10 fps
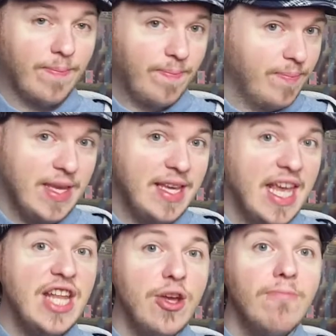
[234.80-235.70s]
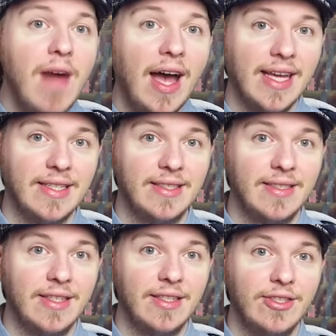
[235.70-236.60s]
being in your mind
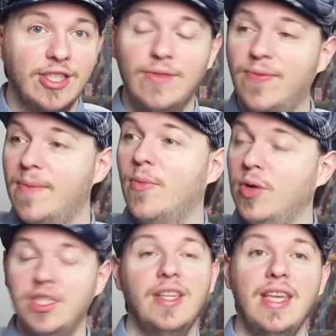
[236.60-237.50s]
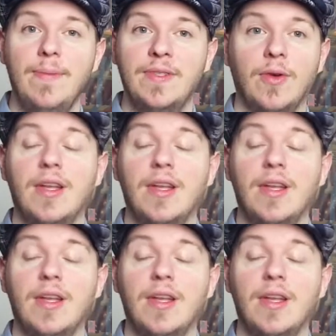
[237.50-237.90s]
just from watching the episode.